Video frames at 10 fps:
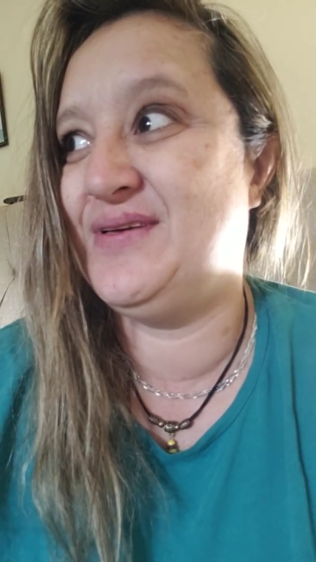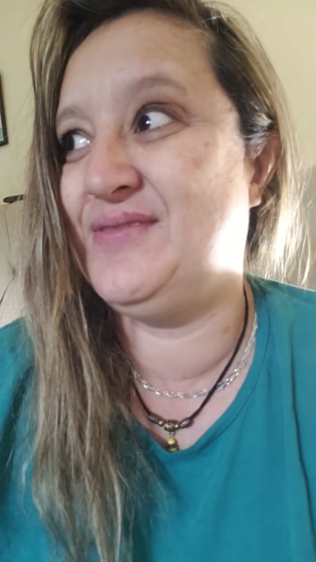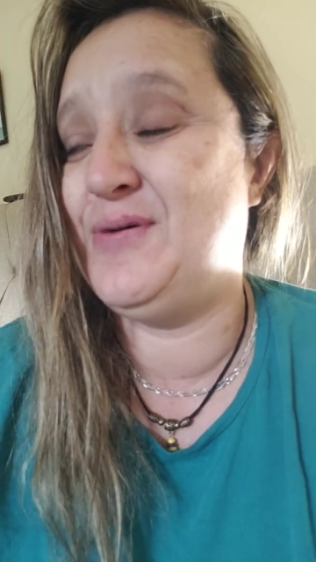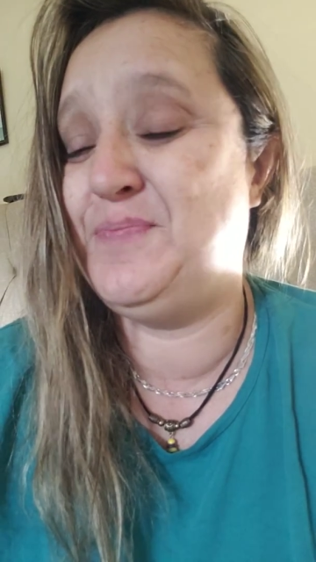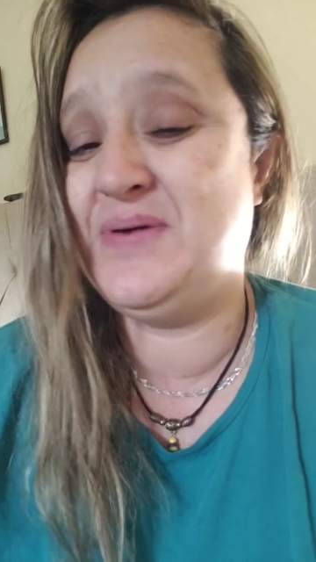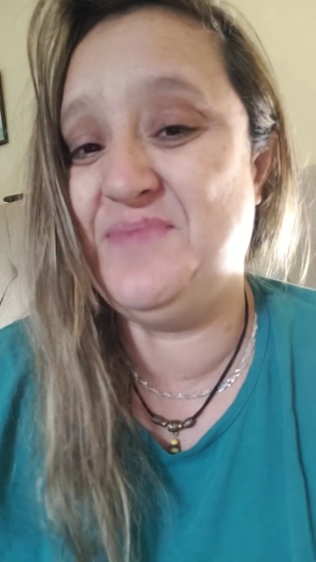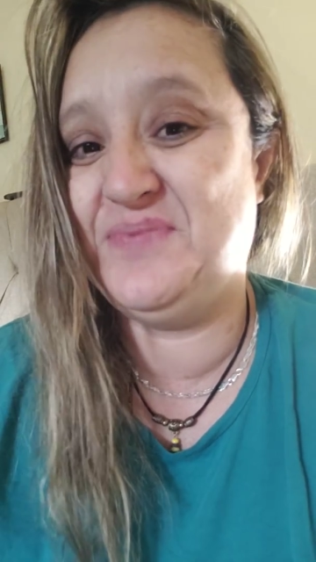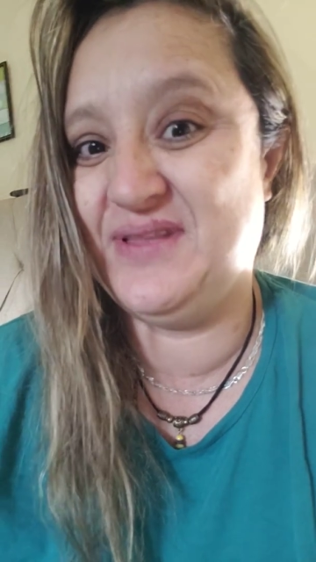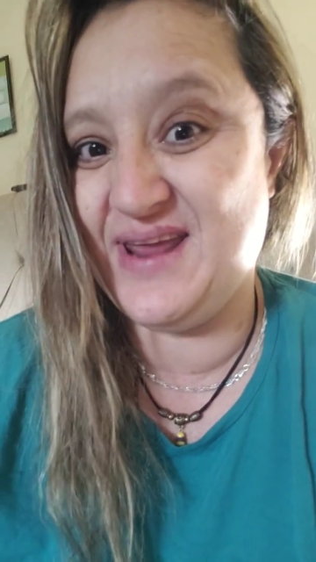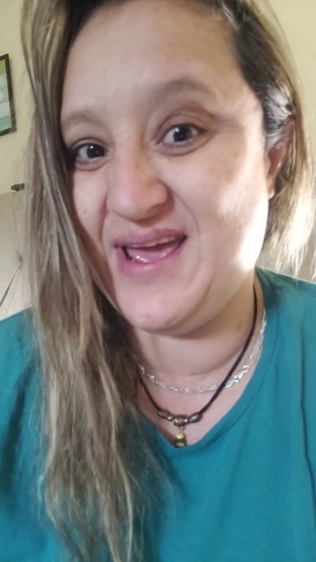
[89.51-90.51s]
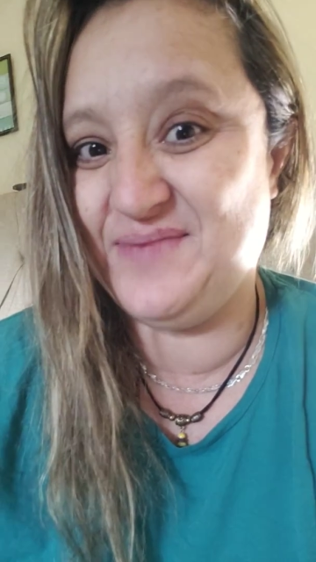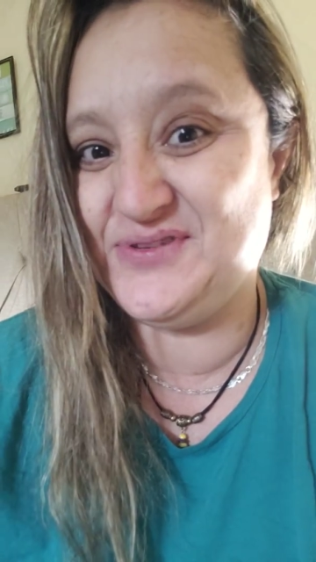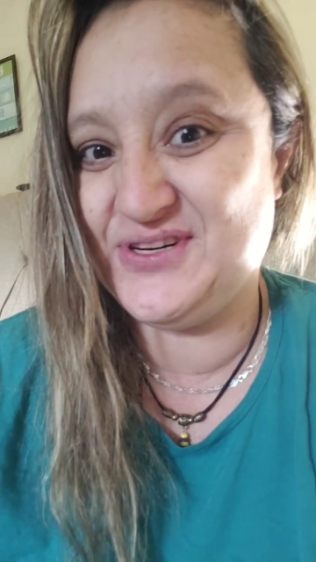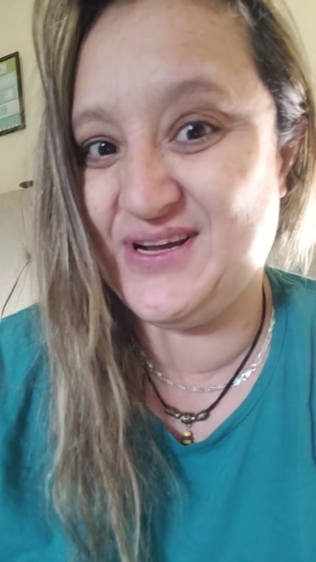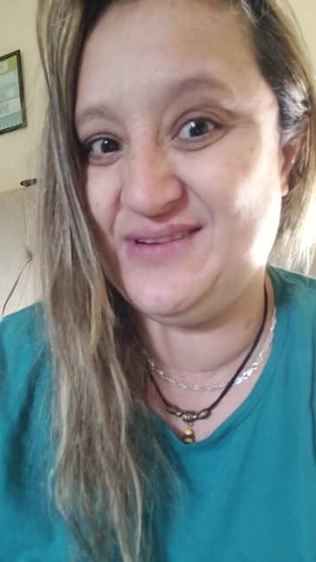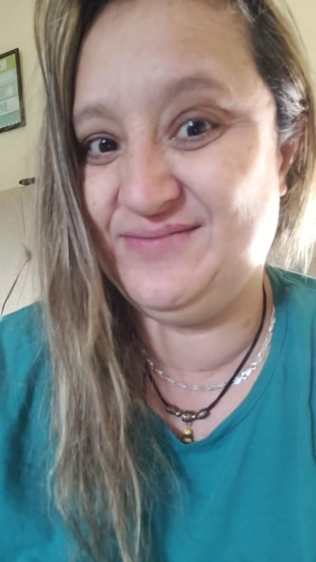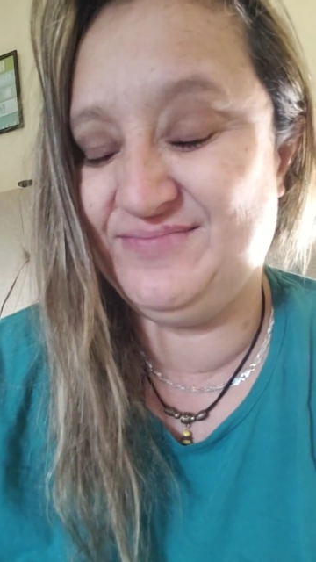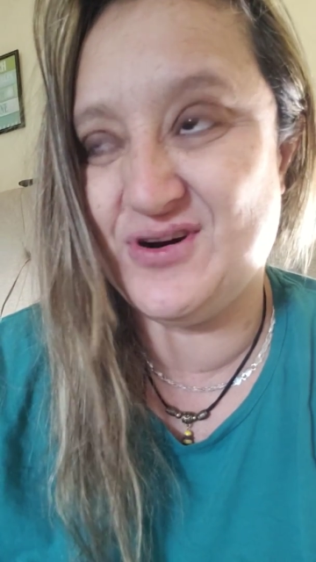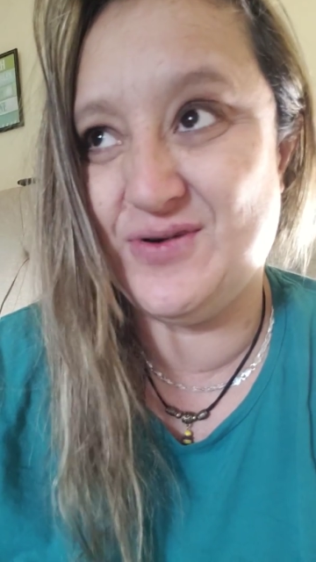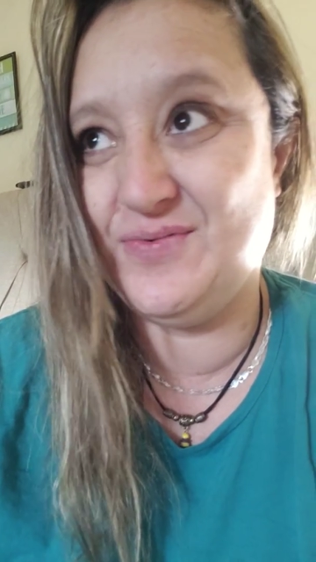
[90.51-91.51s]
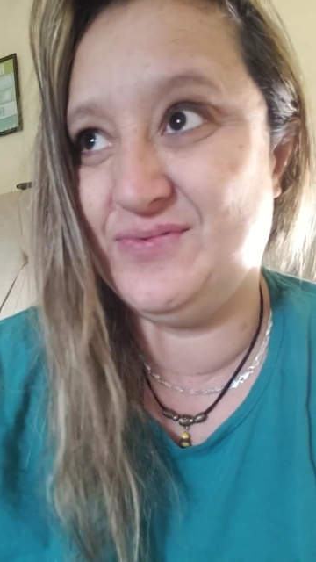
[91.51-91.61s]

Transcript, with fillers: the people in Amsterdam are